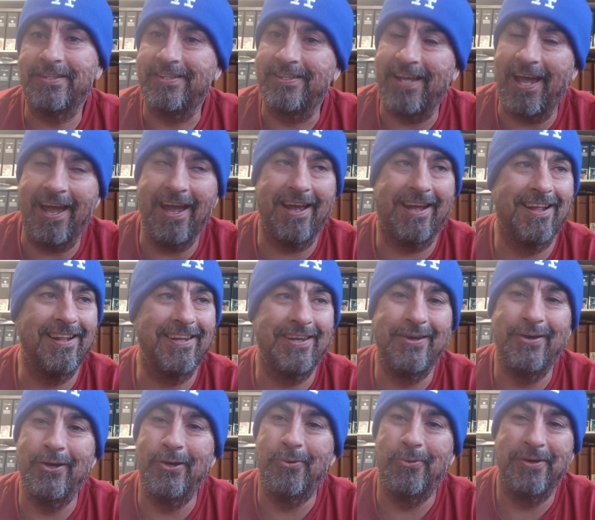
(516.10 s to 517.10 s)

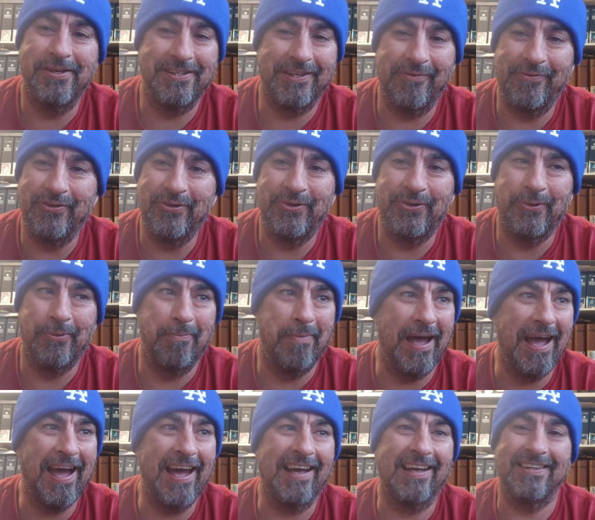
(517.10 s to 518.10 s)
exactly who it was. I feel so
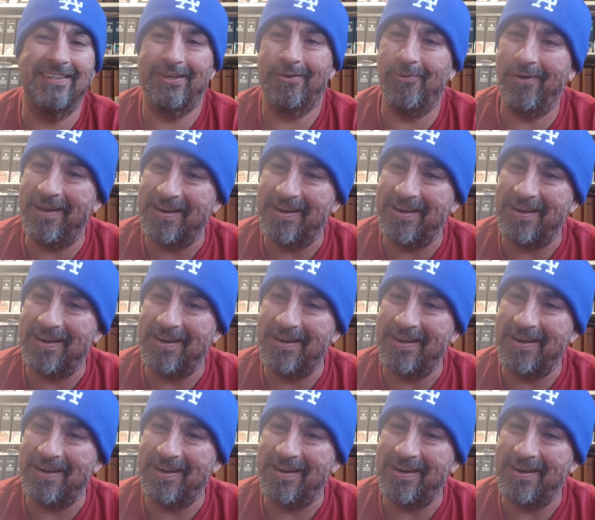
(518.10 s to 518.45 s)
bad because I